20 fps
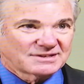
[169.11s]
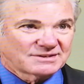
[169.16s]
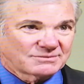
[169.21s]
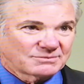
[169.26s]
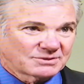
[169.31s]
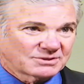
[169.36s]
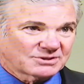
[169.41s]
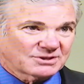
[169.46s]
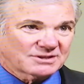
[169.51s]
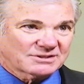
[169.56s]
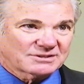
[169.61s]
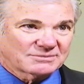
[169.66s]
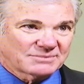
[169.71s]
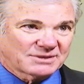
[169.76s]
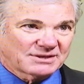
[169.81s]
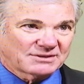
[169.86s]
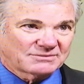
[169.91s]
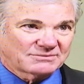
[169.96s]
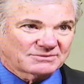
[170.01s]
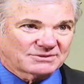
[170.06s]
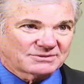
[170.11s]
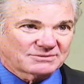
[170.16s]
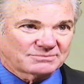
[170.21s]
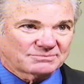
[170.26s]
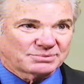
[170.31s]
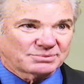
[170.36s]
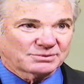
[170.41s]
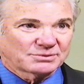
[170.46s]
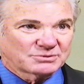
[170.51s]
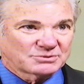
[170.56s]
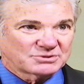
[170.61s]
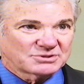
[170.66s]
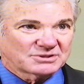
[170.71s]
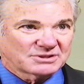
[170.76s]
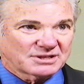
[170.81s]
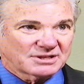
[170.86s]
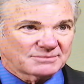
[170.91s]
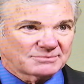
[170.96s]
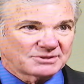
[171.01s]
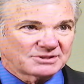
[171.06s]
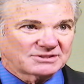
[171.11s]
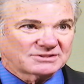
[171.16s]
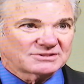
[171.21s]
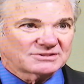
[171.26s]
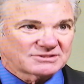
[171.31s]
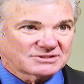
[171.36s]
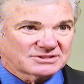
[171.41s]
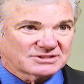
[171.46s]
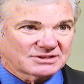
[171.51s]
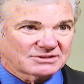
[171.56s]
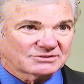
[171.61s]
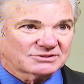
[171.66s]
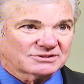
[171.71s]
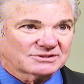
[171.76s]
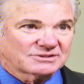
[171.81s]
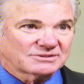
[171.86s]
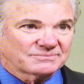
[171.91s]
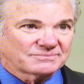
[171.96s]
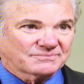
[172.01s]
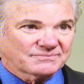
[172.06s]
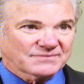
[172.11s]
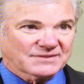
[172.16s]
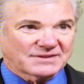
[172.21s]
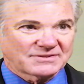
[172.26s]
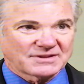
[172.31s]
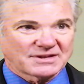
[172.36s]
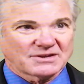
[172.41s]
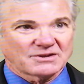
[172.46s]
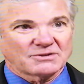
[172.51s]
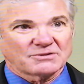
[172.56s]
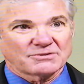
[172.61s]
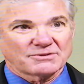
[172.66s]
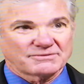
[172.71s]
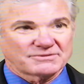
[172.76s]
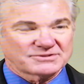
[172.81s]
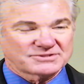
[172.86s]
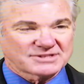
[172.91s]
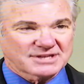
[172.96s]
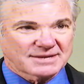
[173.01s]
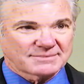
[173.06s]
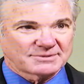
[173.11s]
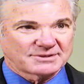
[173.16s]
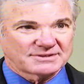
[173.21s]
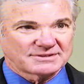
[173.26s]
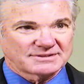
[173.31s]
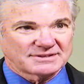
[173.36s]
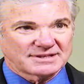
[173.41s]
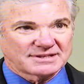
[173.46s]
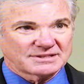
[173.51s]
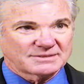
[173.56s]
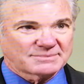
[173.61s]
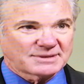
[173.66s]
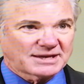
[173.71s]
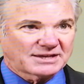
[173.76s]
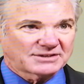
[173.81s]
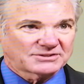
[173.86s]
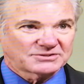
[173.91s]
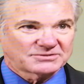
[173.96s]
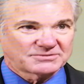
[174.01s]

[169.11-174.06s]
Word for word: We talked about the pollution coming into the delta and the health of the salmon and the bass